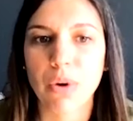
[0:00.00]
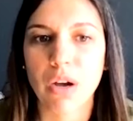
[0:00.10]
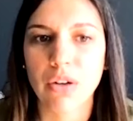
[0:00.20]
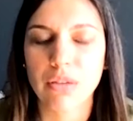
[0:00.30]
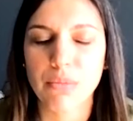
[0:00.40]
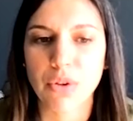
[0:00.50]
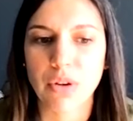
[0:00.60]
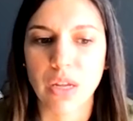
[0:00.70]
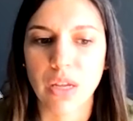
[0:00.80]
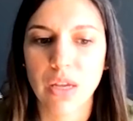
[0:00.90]
broader
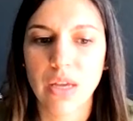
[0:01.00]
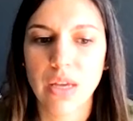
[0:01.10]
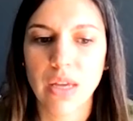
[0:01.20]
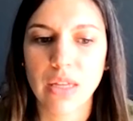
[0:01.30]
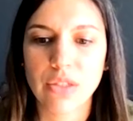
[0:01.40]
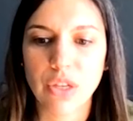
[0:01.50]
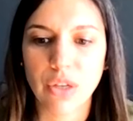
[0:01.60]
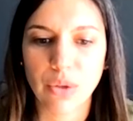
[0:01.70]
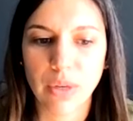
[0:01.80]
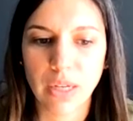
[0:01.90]
community. And
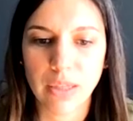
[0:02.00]
so